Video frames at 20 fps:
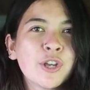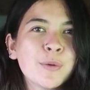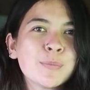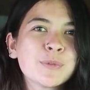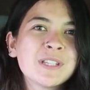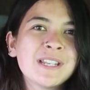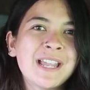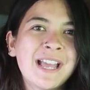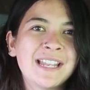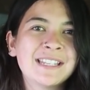
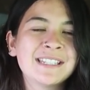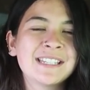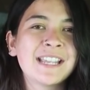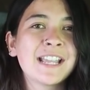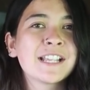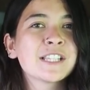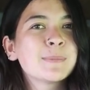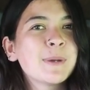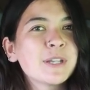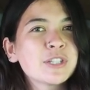comes in
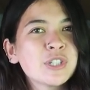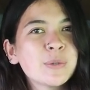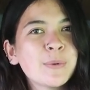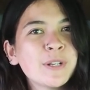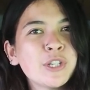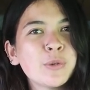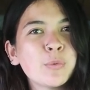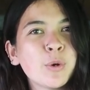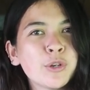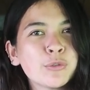handy, especially
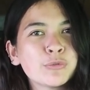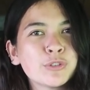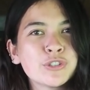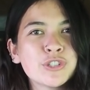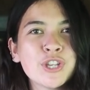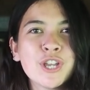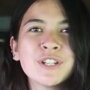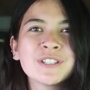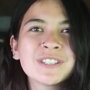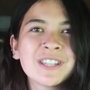when you want to
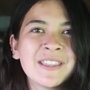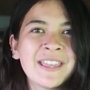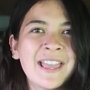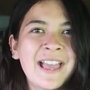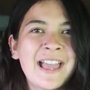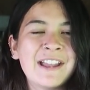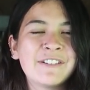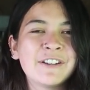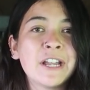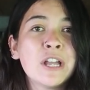return to the
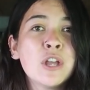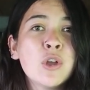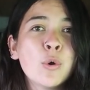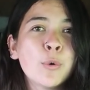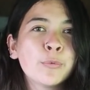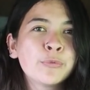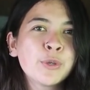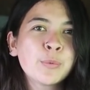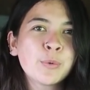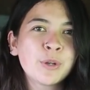area
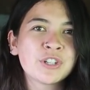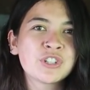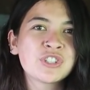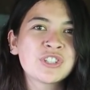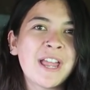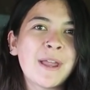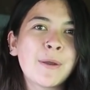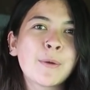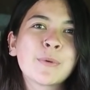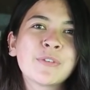or if you want to
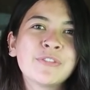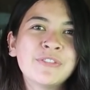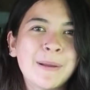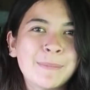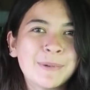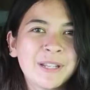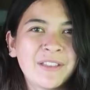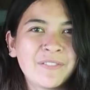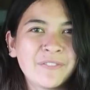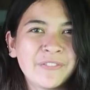share it with
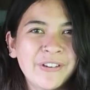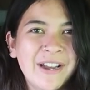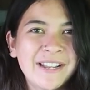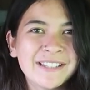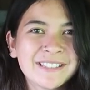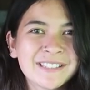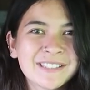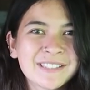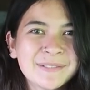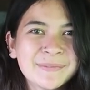family and
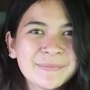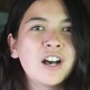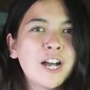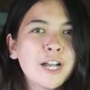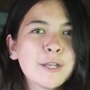friends.